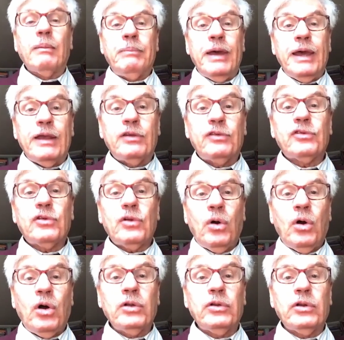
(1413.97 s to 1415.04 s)
based
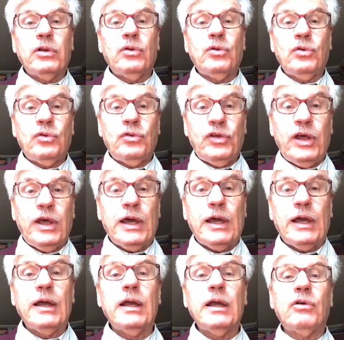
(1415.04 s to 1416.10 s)
on
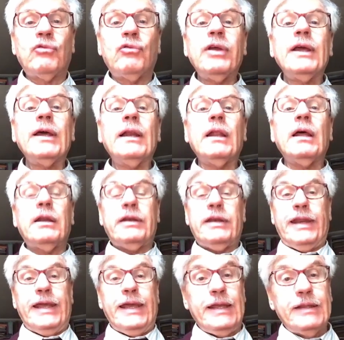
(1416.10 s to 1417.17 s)
their real
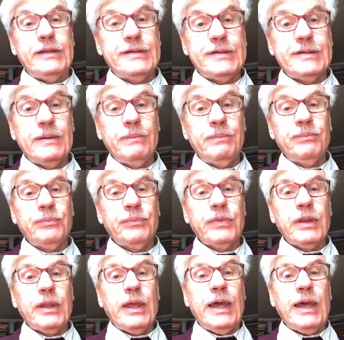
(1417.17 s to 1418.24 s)
needs
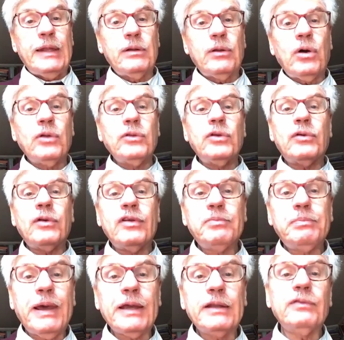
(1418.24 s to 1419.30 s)
and on the
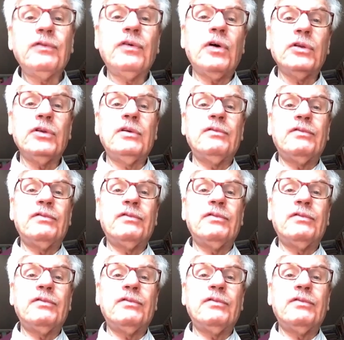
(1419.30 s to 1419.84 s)
respect for the